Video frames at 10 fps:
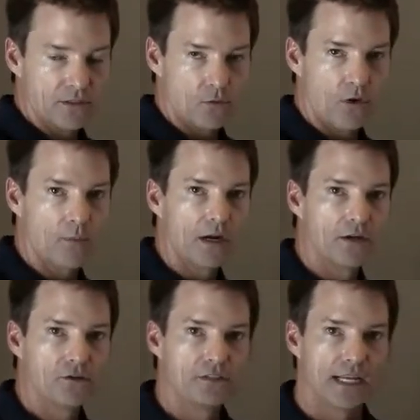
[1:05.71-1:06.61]
So what I'm going
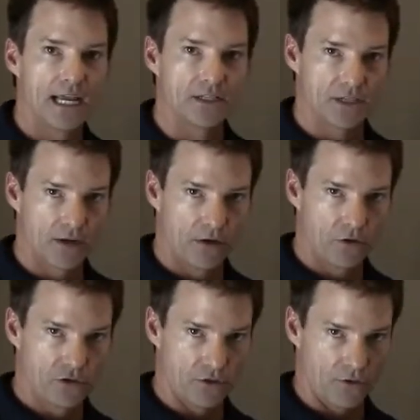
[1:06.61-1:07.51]
to do today is
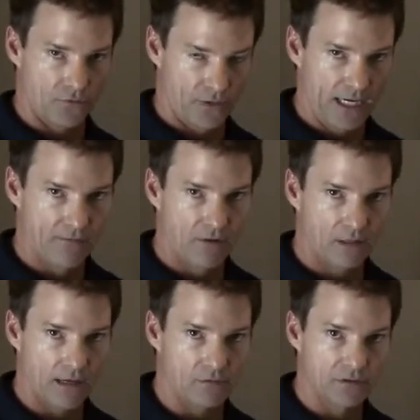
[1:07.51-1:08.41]
introduce you to 3
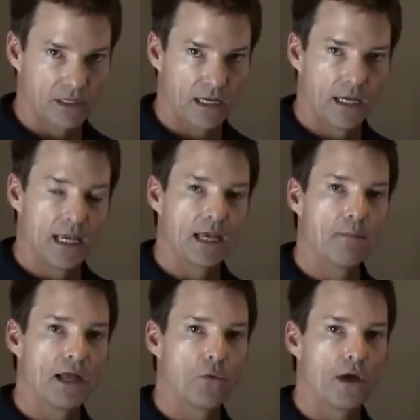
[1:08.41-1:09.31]
different levels. And
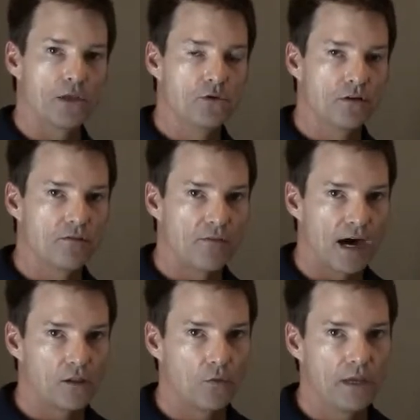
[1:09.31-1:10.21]
by the way, you can
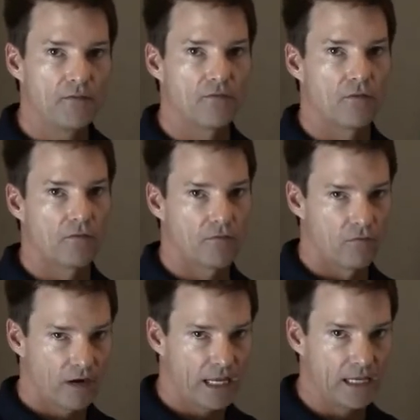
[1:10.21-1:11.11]
follow me for
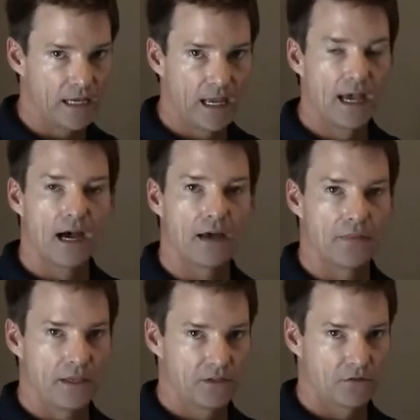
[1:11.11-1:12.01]
free on
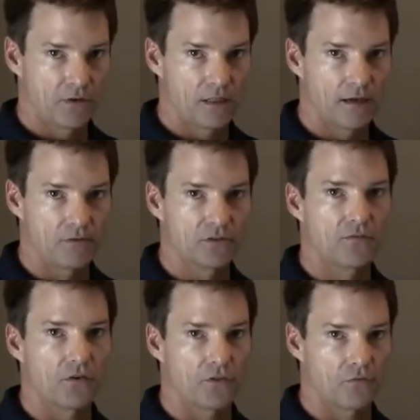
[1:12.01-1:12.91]
these 3 levels
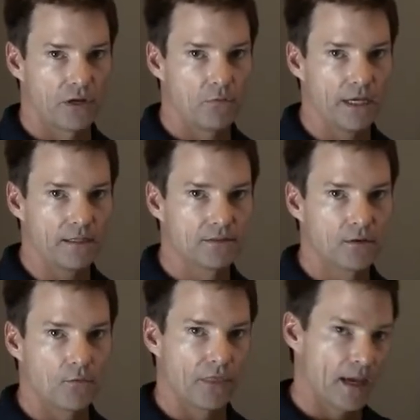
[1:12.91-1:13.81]
for 3 weeks
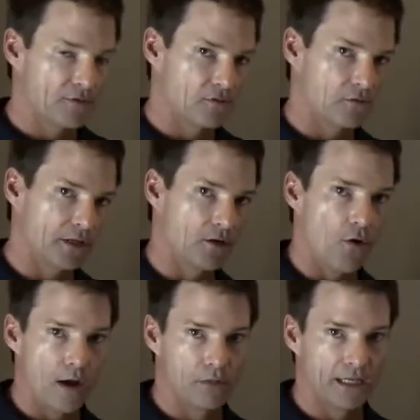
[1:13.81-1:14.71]
with absolutely
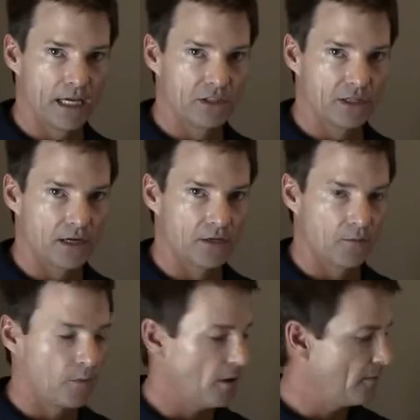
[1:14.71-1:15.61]
no obligation on your
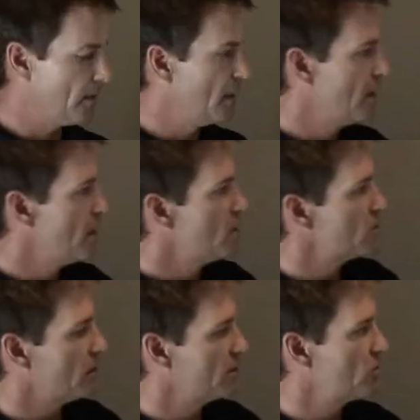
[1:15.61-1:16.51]
part.
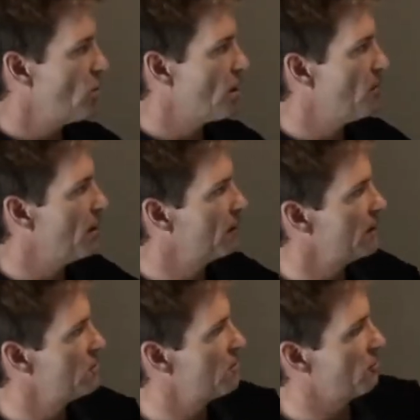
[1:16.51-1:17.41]
So let's talk about
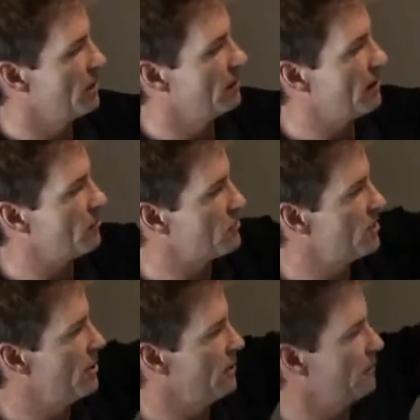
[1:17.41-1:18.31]
these 3 levels
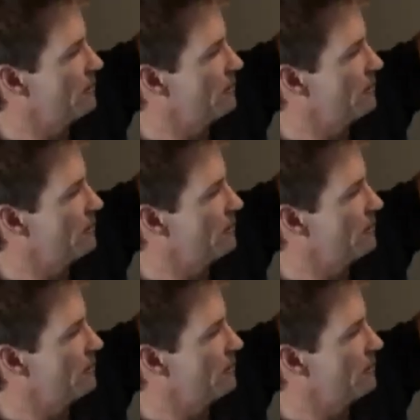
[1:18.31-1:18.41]
here.